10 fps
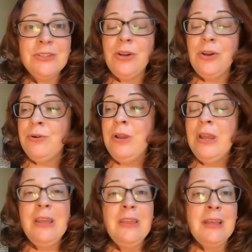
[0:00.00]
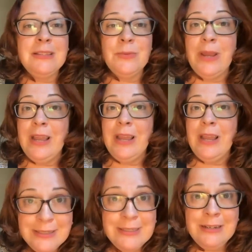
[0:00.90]
years ago. That's why
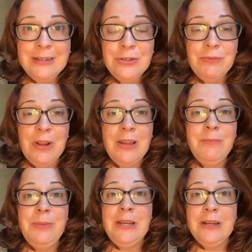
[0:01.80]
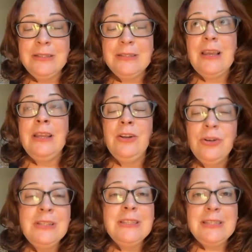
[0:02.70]
I decided to run, because I
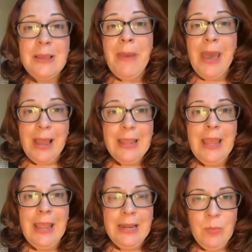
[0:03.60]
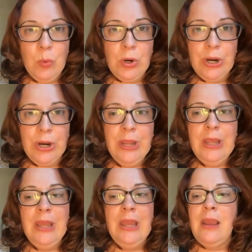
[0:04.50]
couldn't sit back
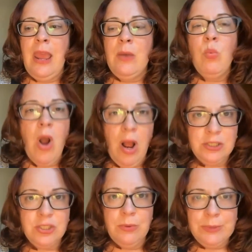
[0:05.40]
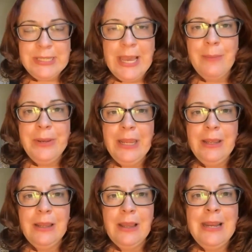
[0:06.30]
anymore and watch what was
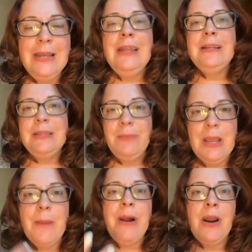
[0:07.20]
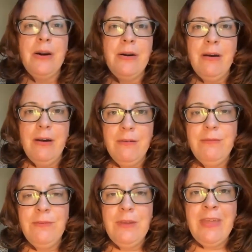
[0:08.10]
happening. I needed to be a part
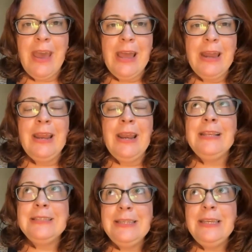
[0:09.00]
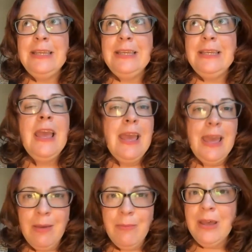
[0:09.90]
of that. And I see
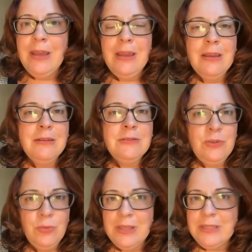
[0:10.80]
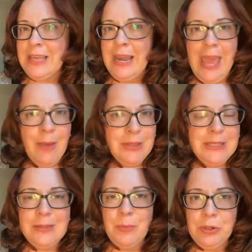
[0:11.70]
Emma Tzioumis and
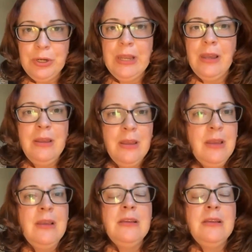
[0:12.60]
Emily Saperia